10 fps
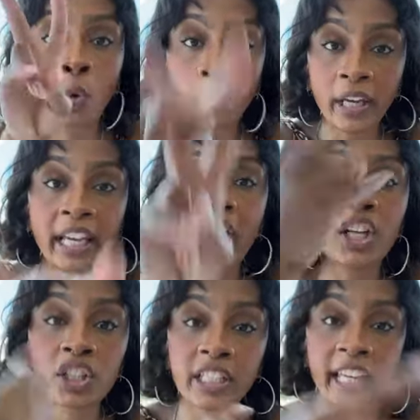
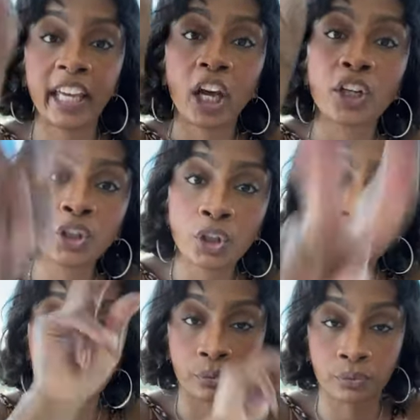We see
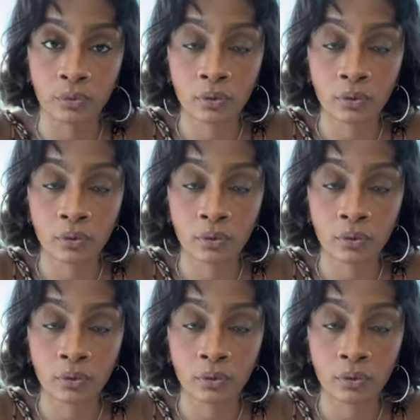you